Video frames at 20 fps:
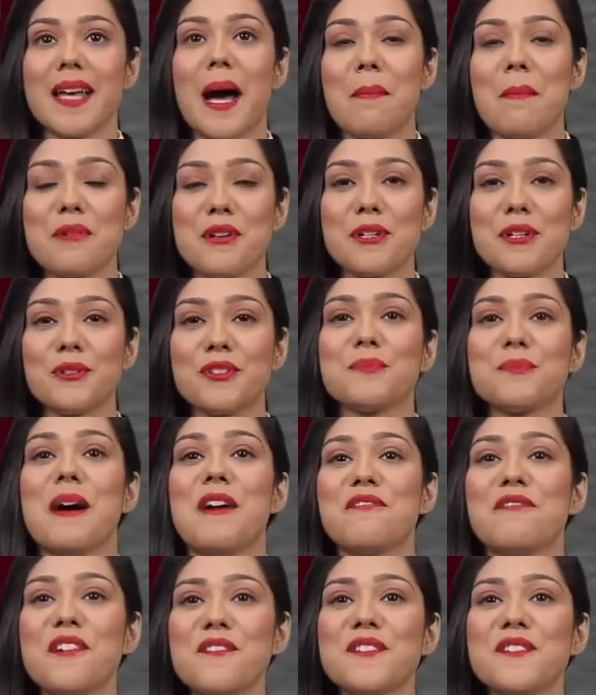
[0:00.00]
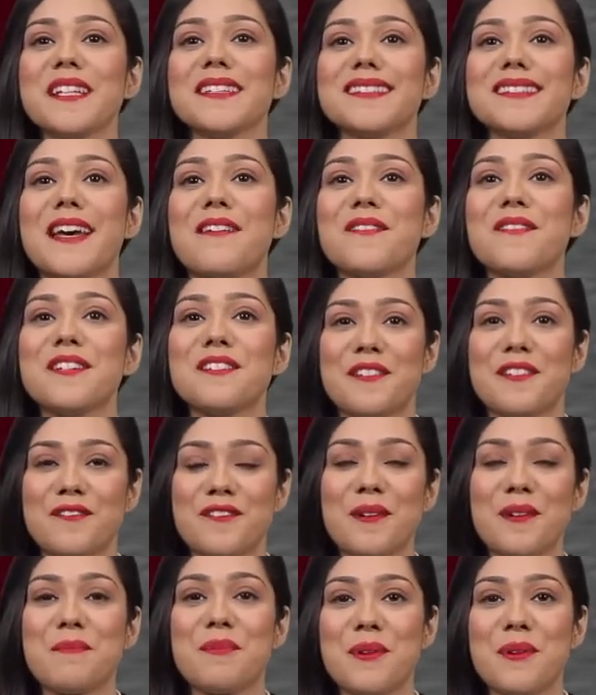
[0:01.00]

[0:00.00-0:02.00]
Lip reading: are produced by 57 different